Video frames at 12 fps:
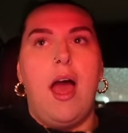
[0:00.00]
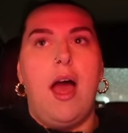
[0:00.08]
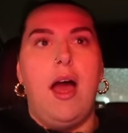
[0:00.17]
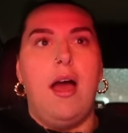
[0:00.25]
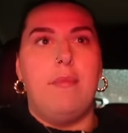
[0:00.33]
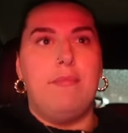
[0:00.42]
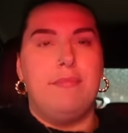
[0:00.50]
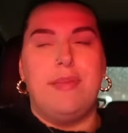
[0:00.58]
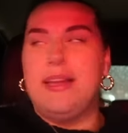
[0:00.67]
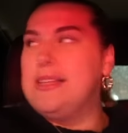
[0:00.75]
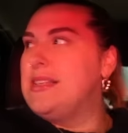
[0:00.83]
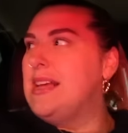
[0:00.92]

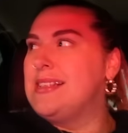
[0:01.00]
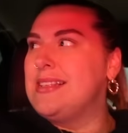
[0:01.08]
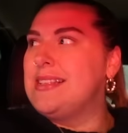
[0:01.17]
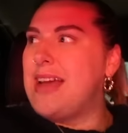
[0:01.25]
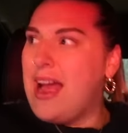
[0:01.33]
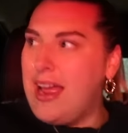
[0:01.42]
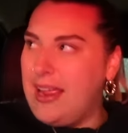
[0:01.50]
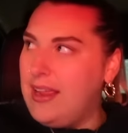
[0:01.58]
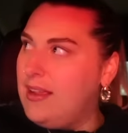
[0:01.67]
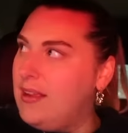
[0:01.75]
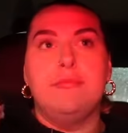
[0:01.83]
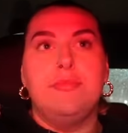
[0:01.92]
and it's nice and tight.